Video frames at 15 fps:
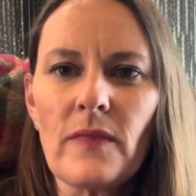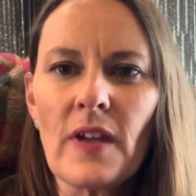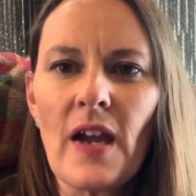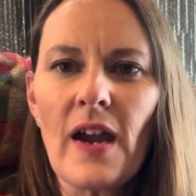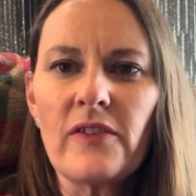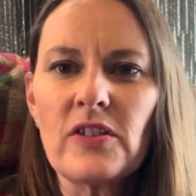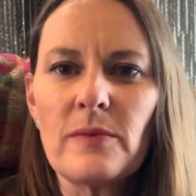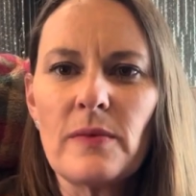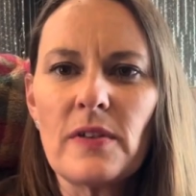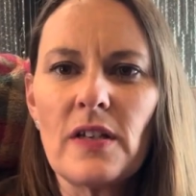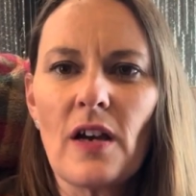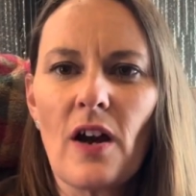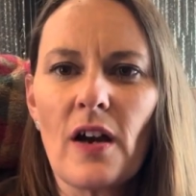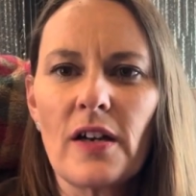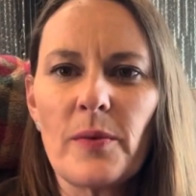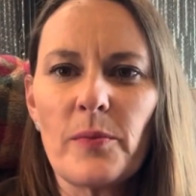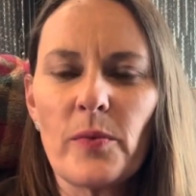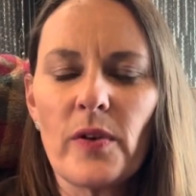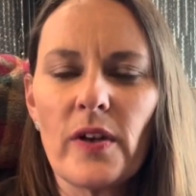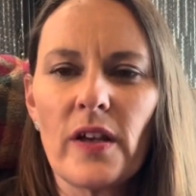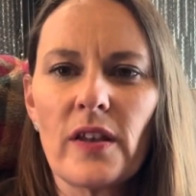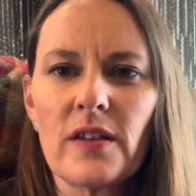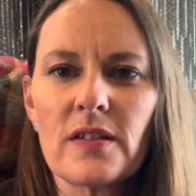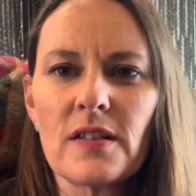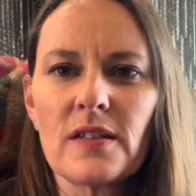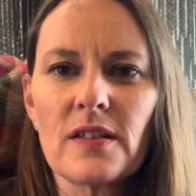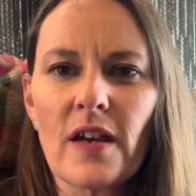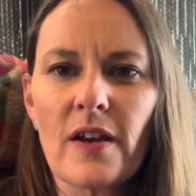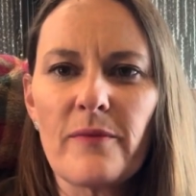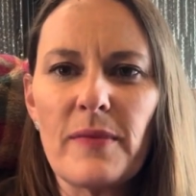have to be caught up with
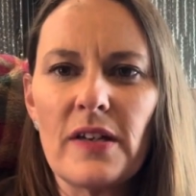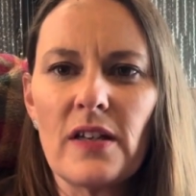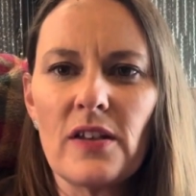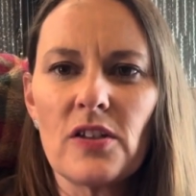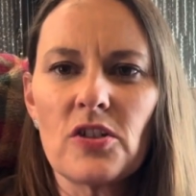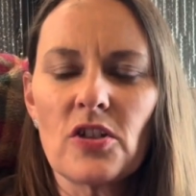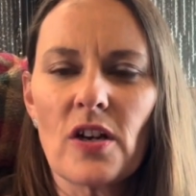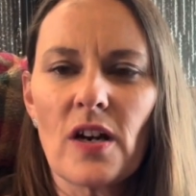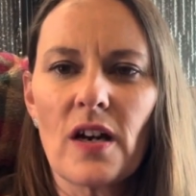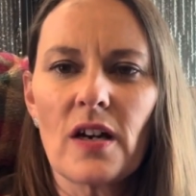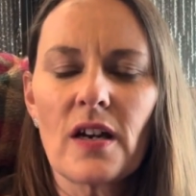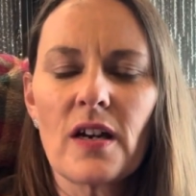since I've been in the truck.